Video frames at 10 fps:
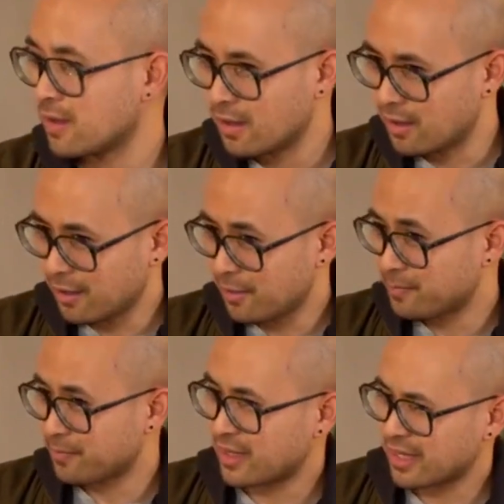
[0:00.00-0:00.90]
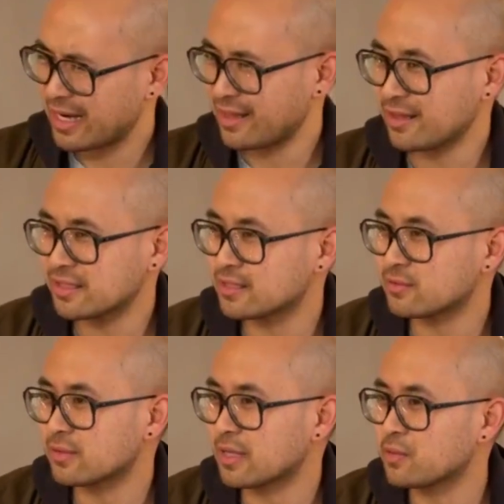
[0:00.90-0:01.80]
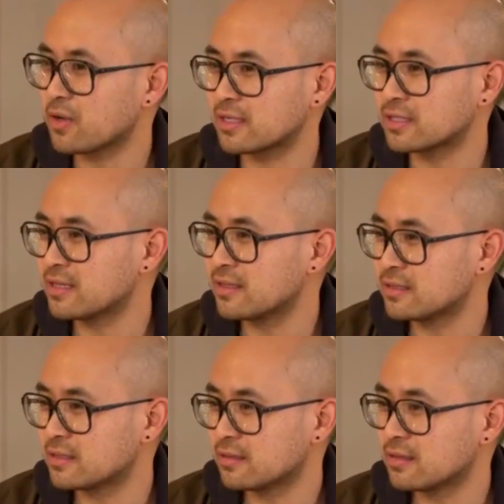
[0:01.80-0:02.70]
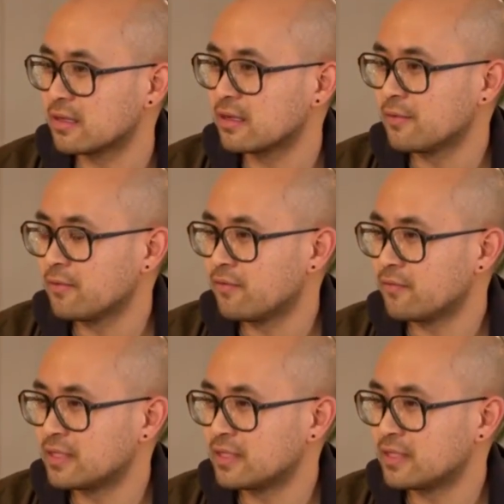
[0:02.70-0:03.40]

Again, I think this, like Björk said, this